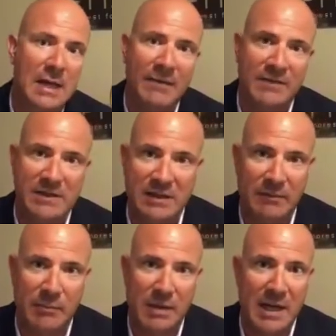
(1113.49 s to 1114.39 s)
Obviously, they've
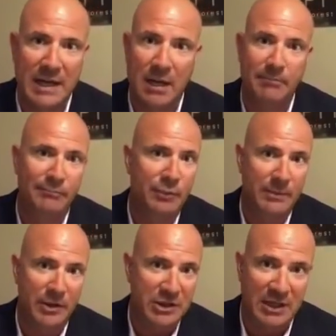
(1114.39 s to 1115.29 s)
been buying up pretty
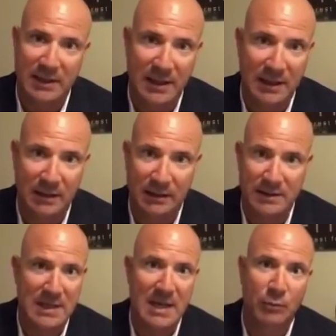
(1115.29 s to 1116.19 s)
much anything
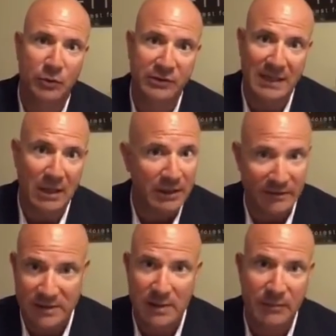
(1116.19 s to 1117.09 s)
that's not bolted down,
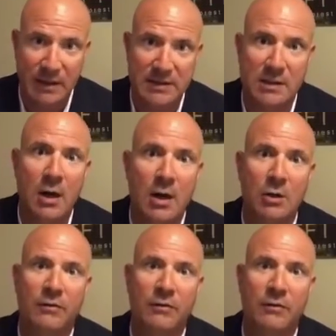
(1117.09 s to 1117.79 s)
even some things that are,